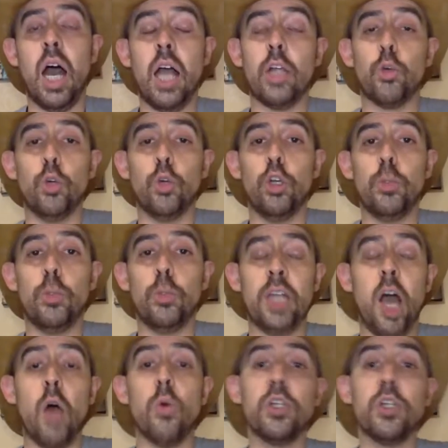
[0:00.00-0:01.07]
group, and
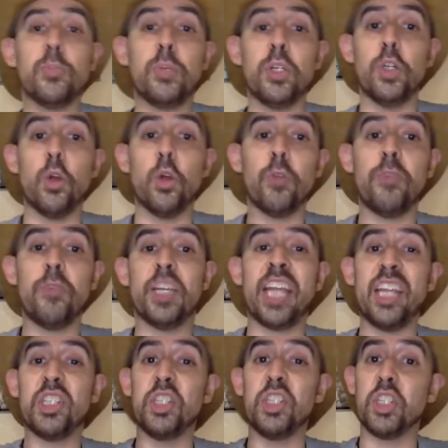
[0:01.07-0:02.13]
always put
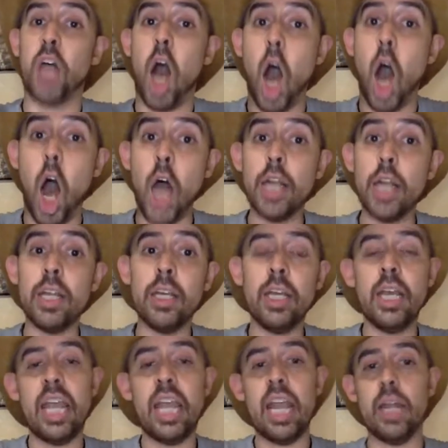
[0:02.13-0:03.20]
notifications on
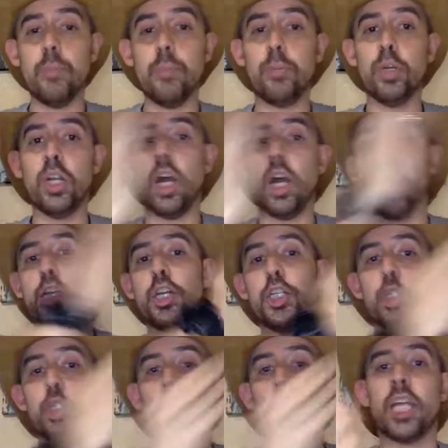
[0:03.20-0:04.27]
and put it on your
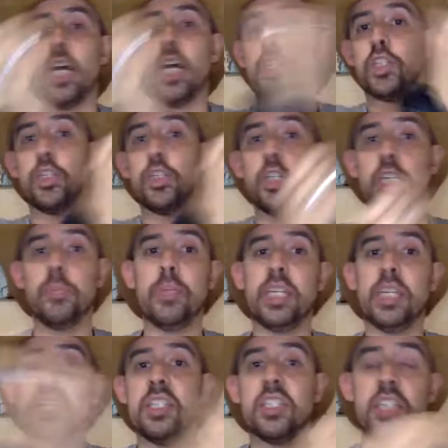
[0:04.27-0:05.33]
shortcut so you can be
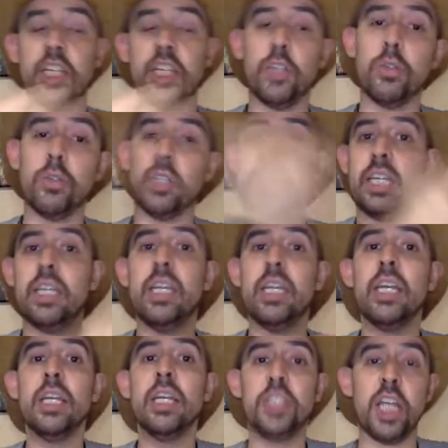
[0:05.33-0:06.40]
continually
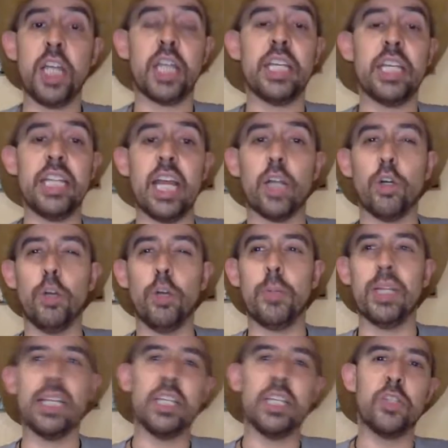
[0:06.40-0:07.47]
checking that group at
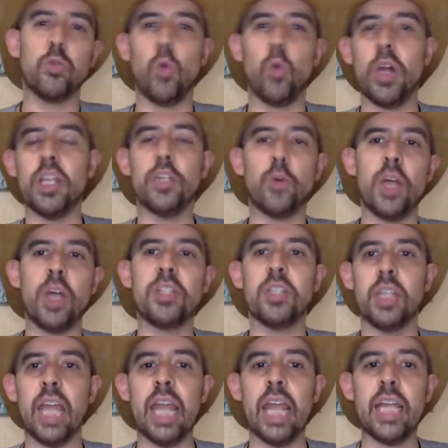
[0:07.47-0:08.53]
least 1 to 2 a
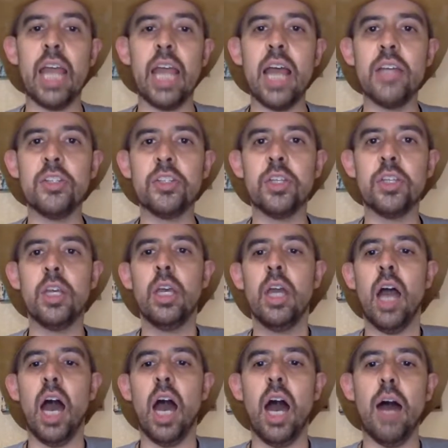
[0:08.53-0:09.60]
day, guys,
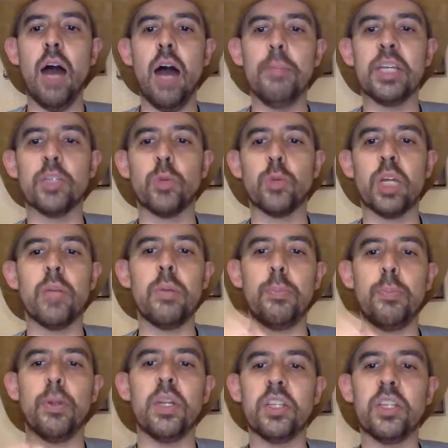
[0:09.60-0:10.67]
because we're going to be
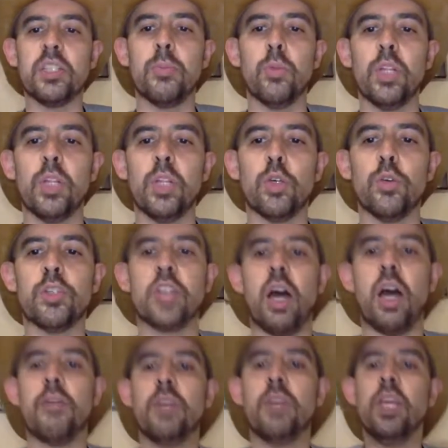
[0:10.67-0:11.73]
putting some really cool
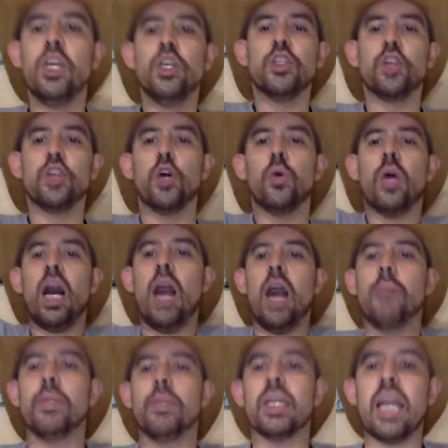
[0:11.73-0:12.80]
stuff. So
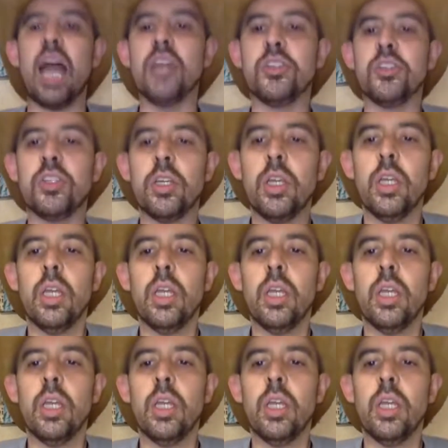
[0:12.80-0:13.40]
guys,